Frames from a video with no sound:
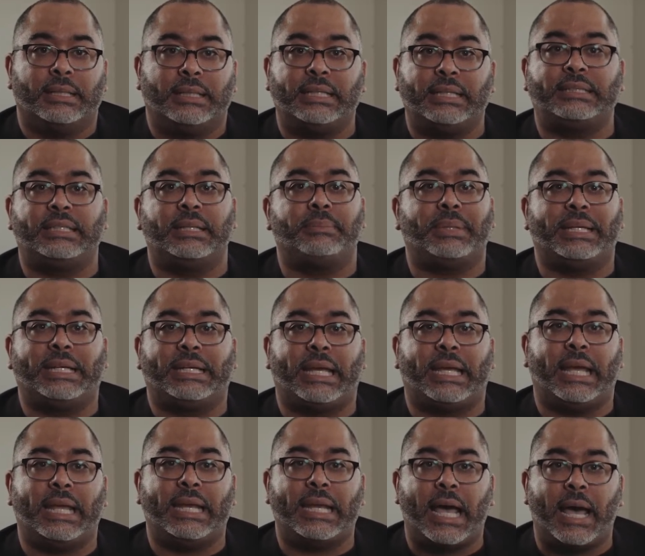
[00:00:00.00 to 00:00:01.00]
This simply
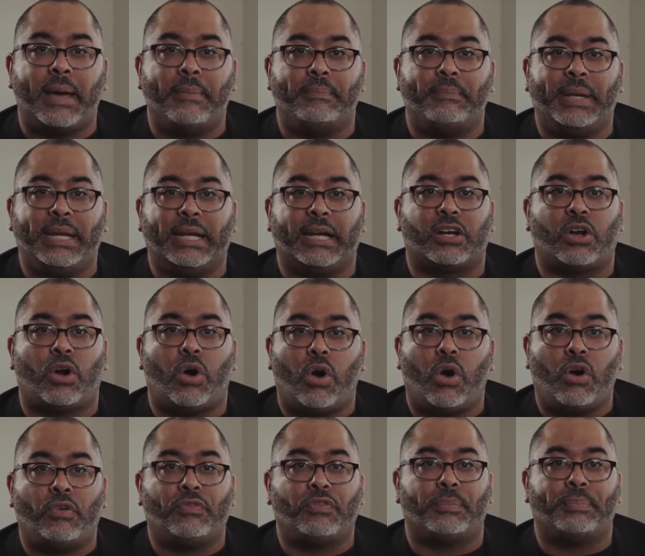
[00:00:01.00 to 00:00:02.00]
cannot be a
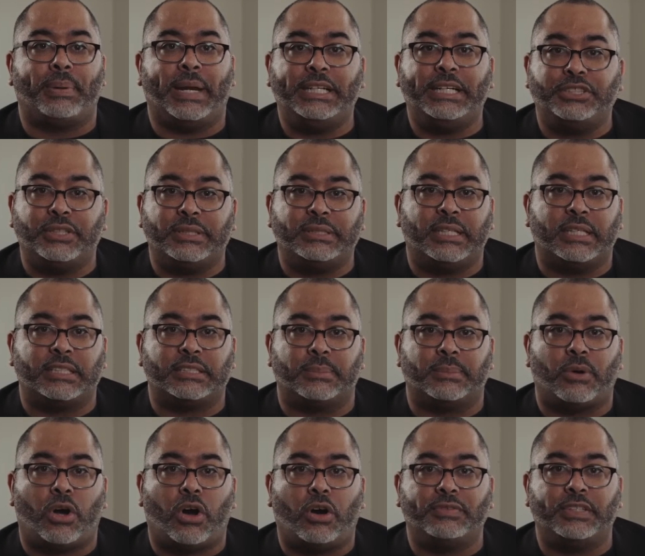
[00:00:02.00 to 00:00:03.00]
call for
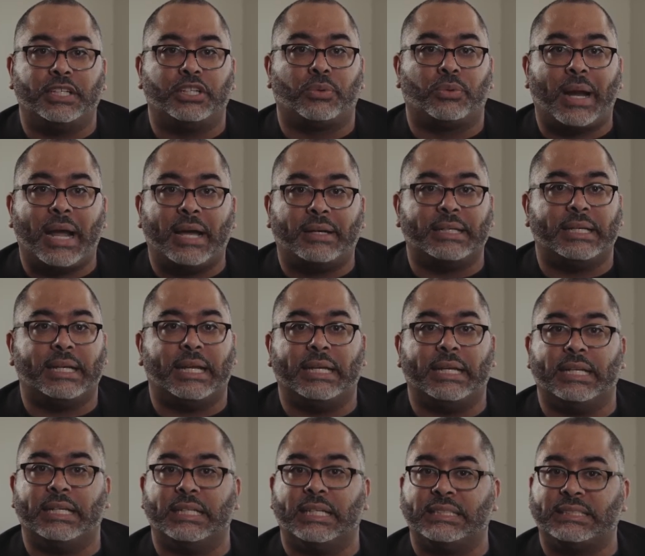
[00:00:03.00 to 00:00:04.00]
patriotism often grounded
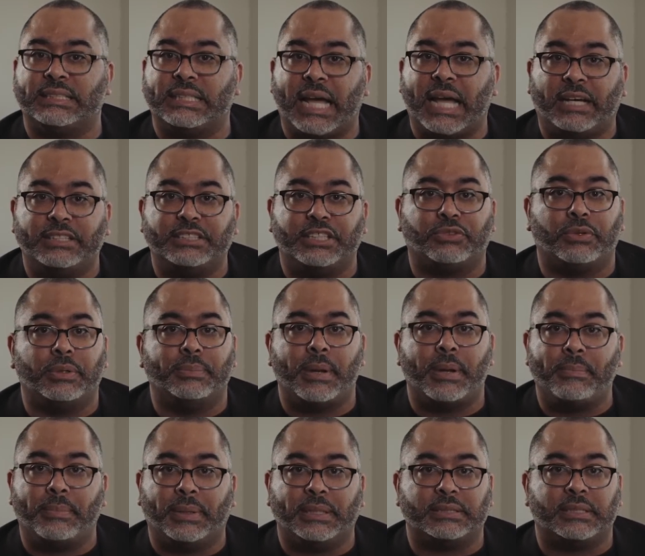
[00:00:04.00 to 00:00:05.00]
in a nostalgic
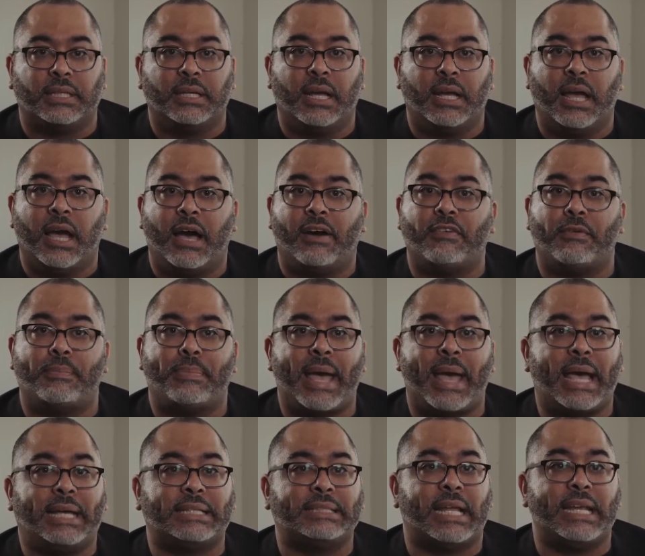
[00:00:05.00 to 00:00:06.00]
remembrance of a
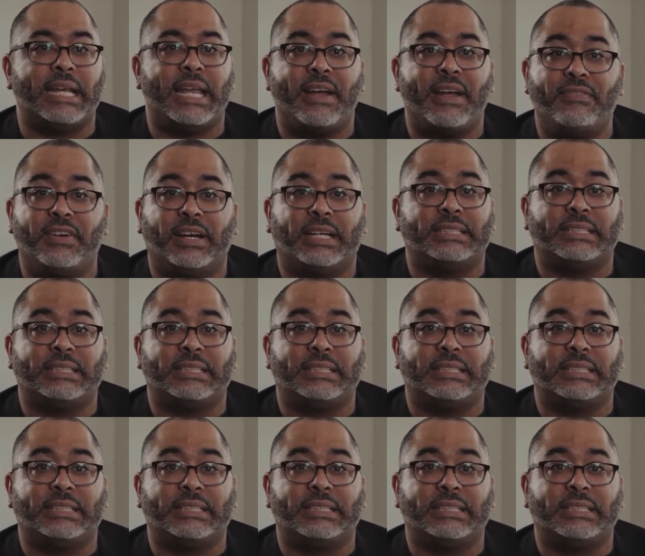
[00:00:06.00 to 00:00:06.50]
past that never